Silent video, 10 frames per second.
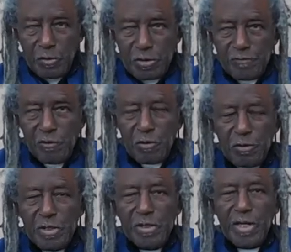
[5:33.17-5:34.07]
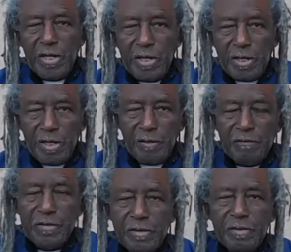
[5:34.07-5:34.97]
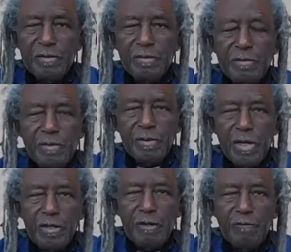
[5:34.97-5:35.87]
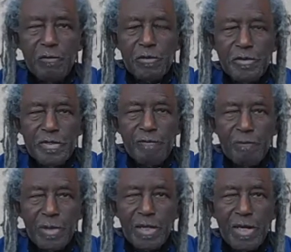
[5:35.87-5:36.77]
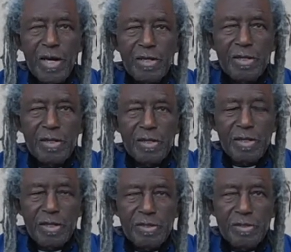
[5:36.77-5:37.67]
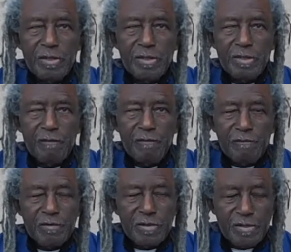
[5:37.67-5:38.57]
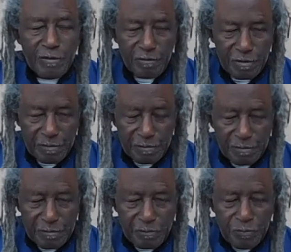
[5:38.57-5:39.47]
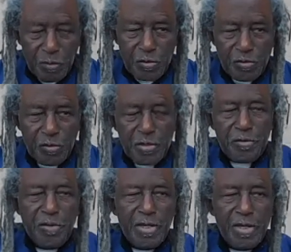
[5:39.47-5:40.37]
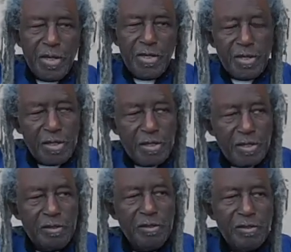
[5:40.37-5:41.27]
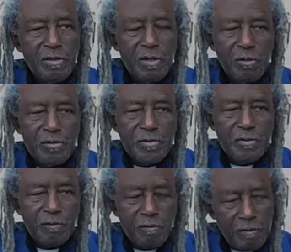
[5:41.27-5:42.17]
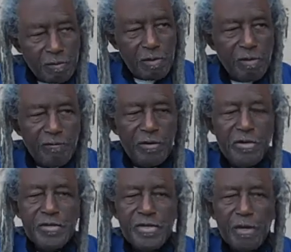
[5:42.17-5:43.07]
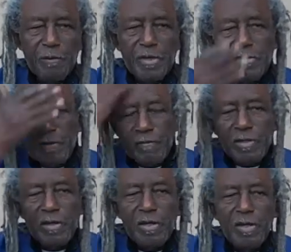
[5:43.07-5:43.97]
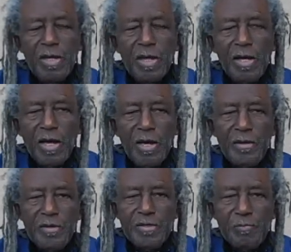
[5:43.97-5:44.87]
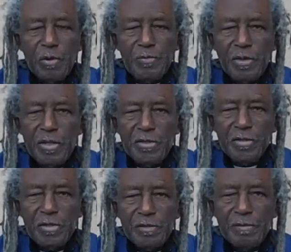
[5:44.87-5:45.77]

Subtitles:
was followed a decade after 1947 by Ghana in 1957. So there you had Ghana and India close to various segments of the Guyanese population.